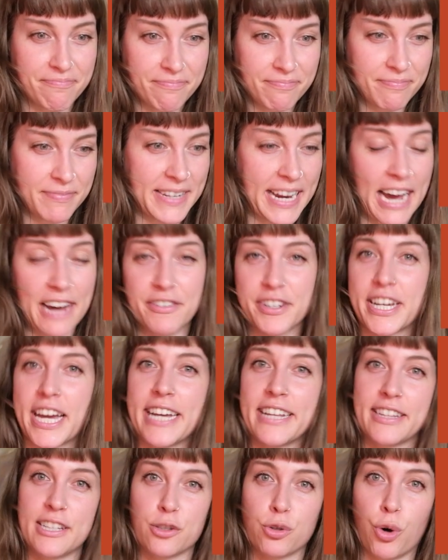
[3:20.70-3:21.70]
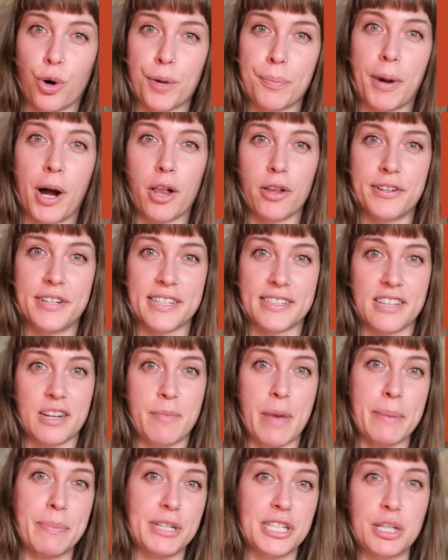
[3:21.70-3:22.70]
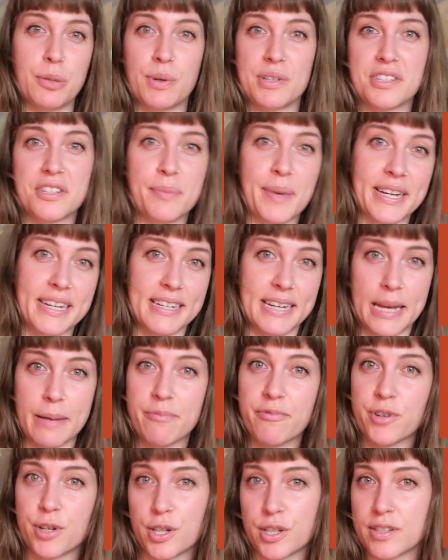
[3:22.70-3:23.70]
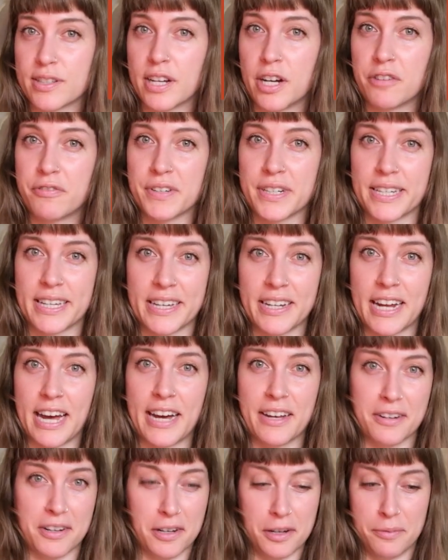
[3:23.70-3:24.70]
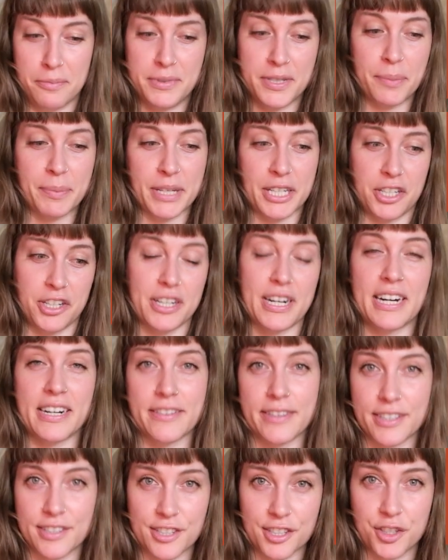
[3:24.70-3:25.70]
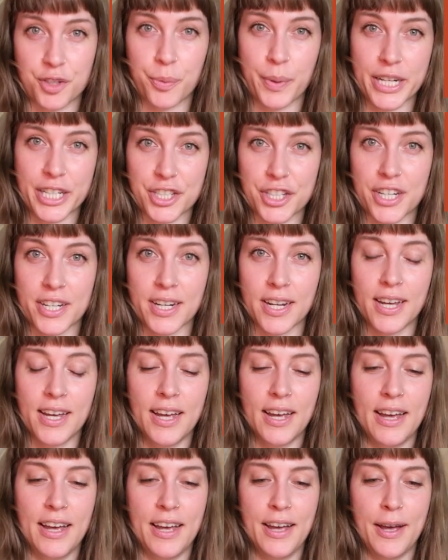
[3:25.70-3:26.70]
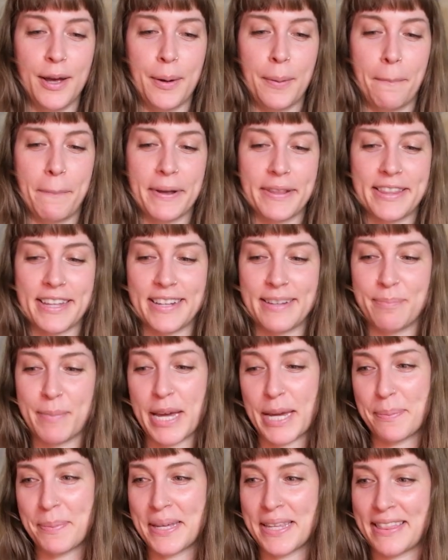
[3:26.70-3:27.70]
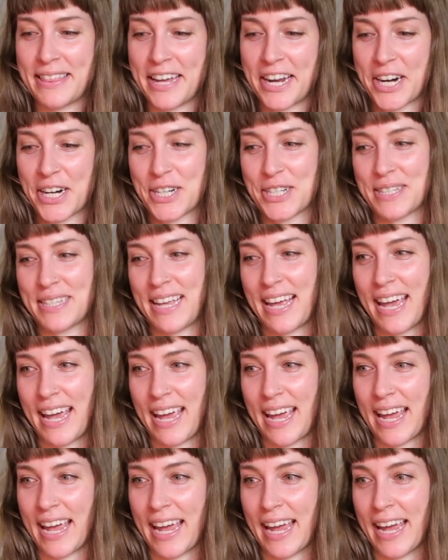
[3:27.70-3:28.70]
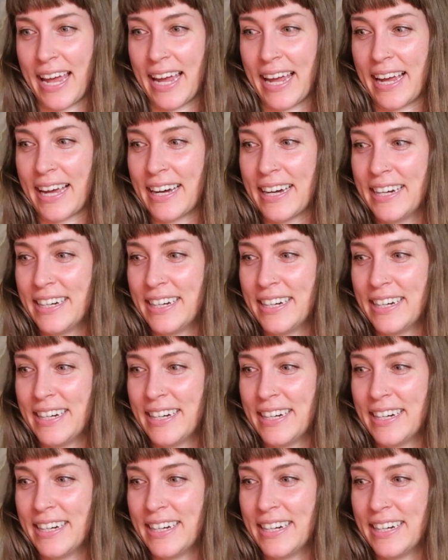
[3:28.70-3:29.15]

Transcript: navigate these court politics and maybe she wants to make a name for herself and get something good out of the situation. But then maybe there's a